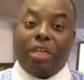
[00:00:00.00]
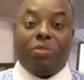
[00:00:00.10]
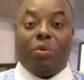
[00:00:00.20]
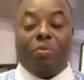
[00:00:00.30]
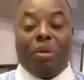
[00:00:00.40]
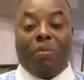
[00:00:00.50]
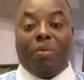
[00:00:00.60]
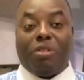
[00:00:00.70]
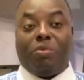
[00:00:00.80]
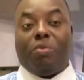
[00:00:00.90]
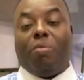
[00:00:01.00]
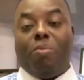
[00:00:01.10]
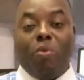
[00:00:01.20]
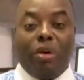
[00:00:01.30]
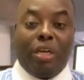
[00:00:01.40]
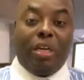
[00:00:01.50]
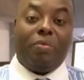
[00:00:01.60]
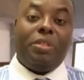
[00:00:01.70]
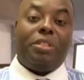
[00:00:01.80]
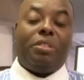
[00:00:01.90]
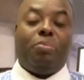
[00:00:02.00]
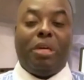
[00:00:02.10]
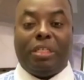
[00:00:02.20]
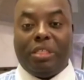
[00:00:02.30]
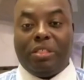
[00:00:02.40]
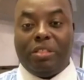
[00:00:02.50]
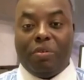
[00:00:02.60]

that's what we originally reported, that we suspected